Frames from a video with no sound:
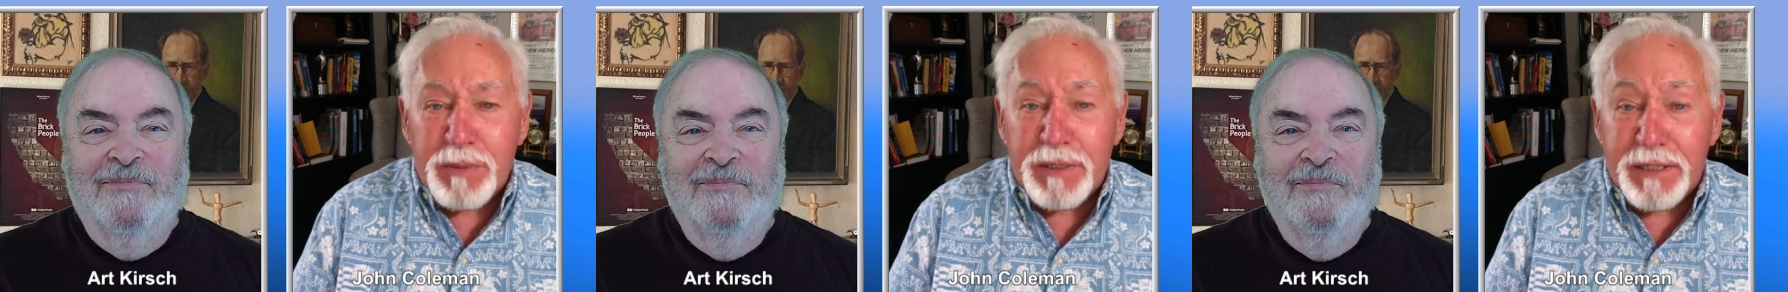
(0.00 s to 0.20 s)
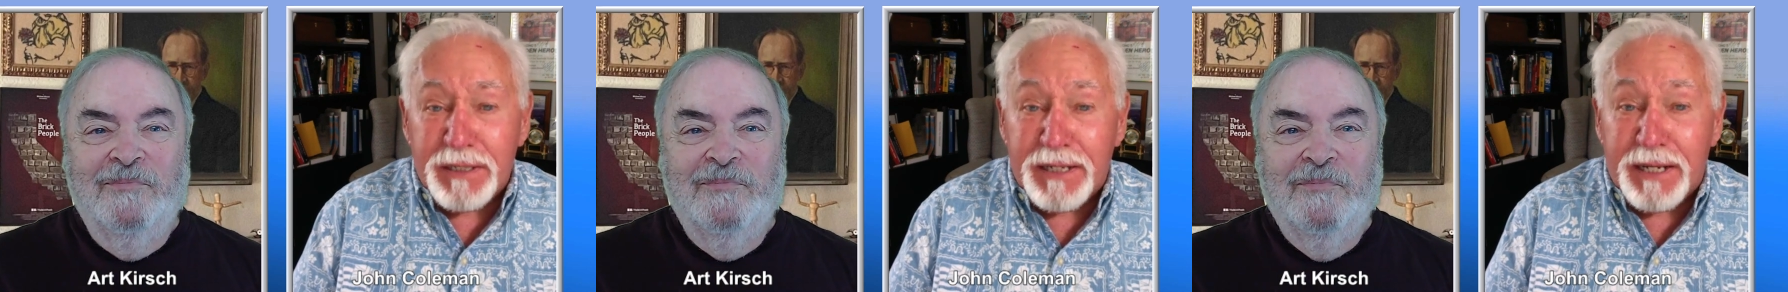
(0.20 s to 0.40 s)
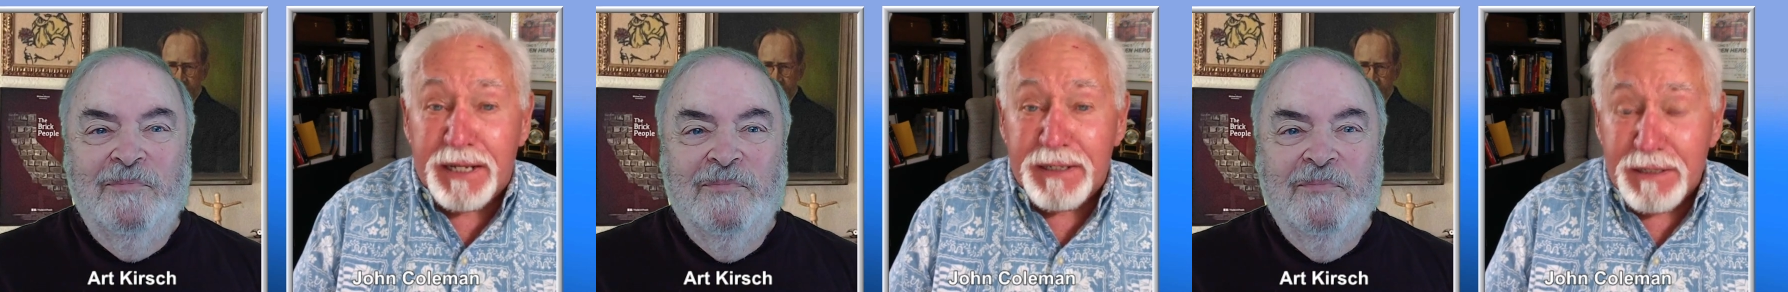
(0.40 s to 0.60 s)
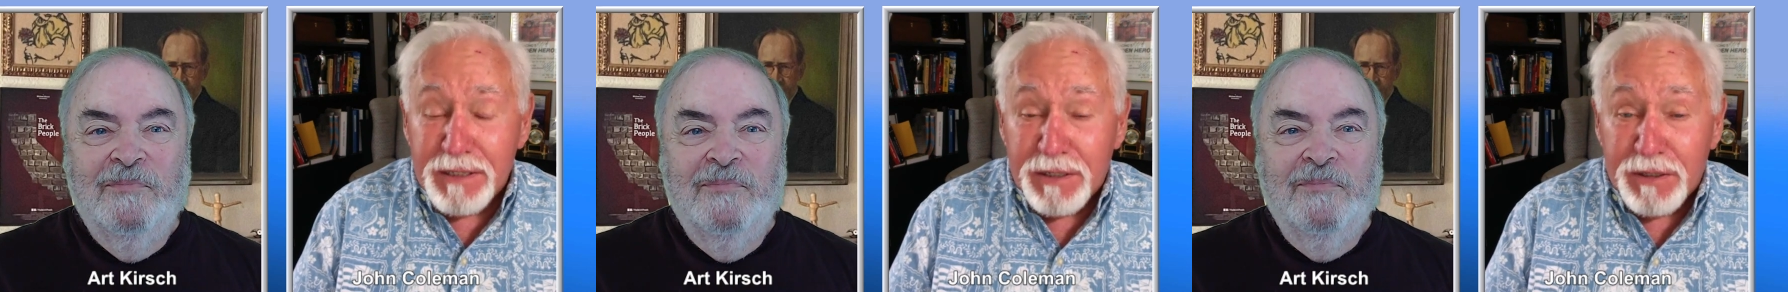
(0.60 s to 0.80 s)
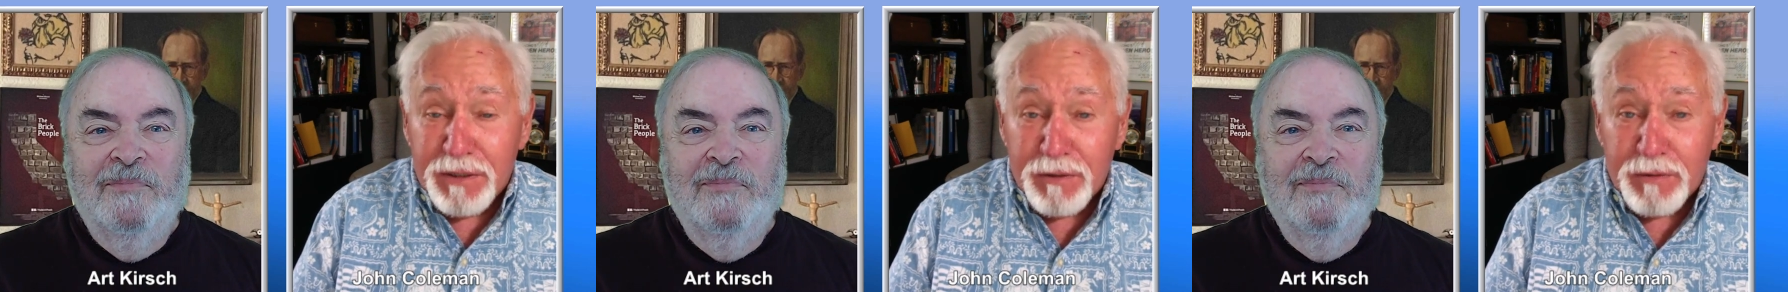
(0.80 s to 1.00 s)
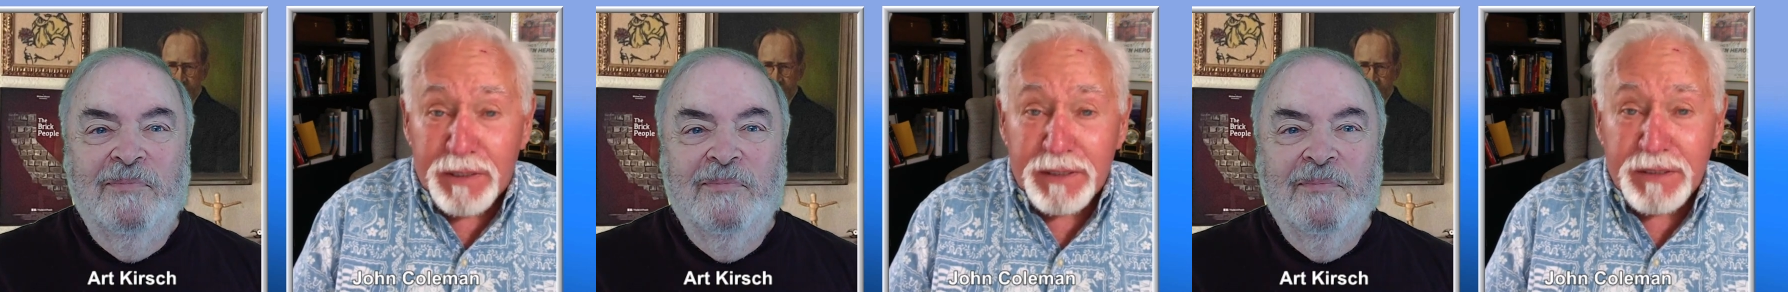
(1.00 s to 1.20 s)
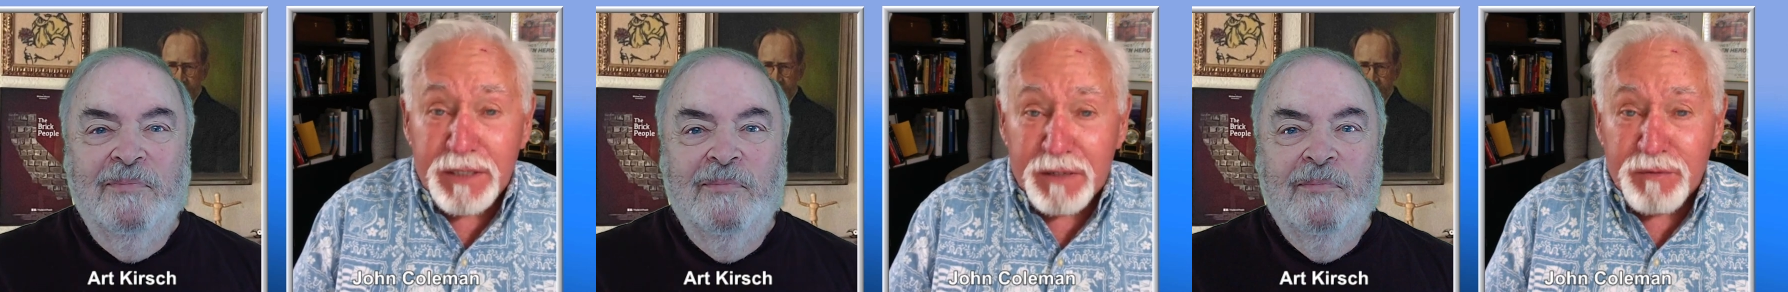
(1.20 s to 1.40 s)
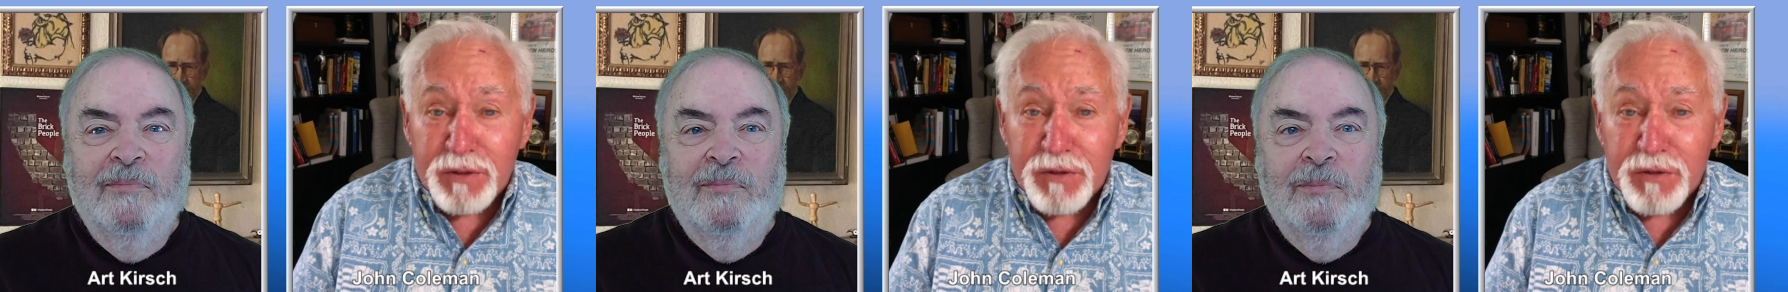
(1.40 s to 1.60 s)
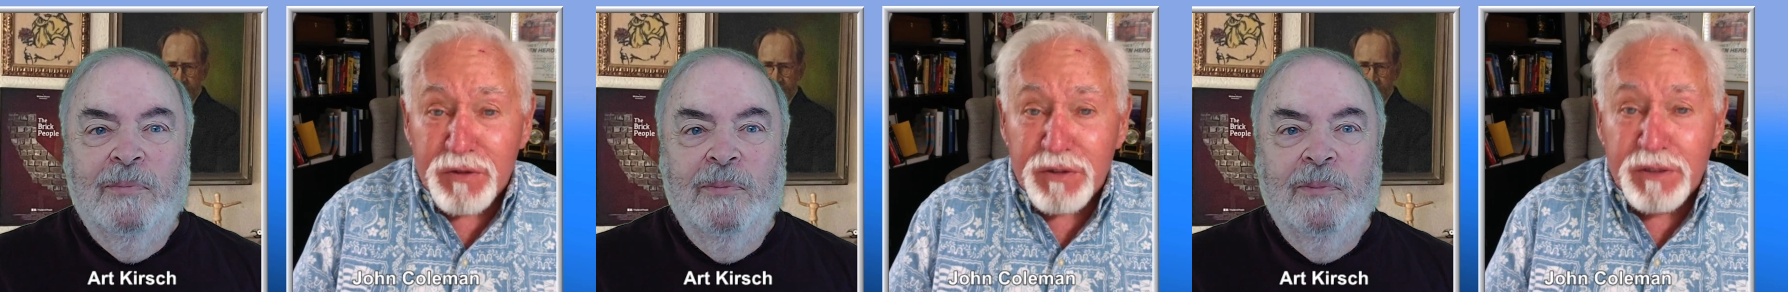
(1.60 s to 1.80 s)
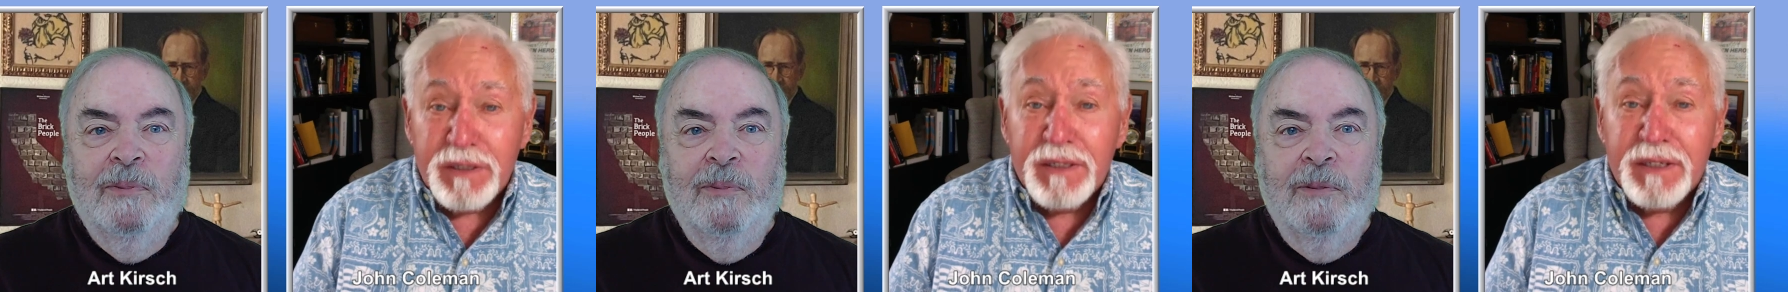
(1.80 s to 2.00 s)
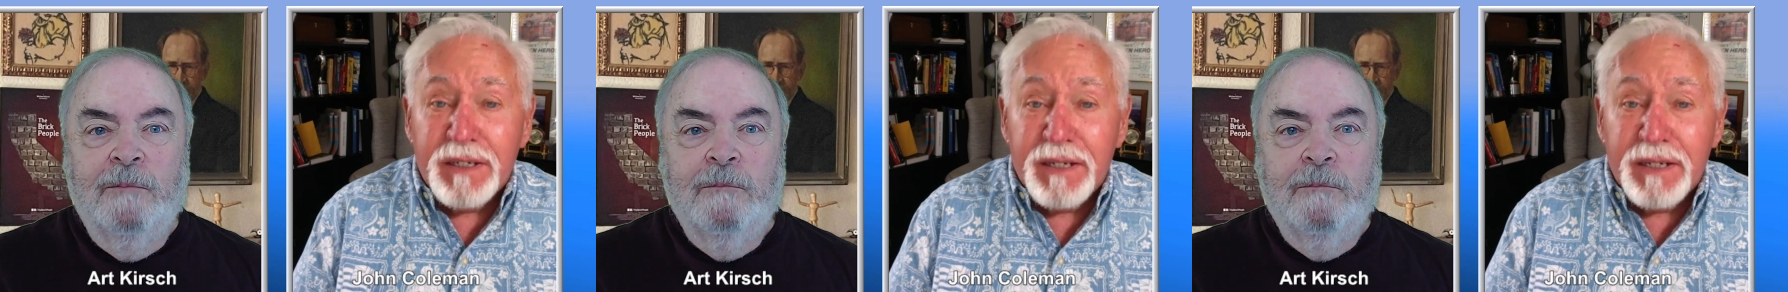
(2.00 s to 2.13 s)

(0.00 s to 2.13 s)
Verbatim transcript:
Speaker 1: everybody to get great coverage